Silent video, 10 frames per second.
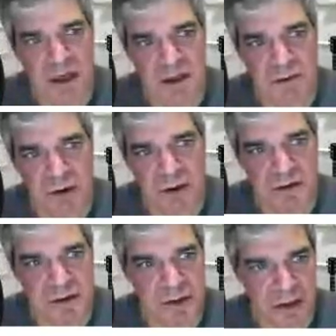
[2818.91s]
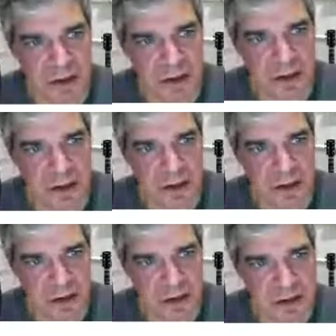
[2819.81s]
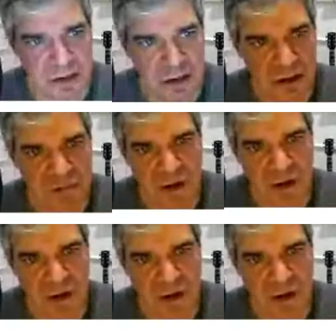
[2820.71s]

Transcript: Each one here is linked, so you can find usually the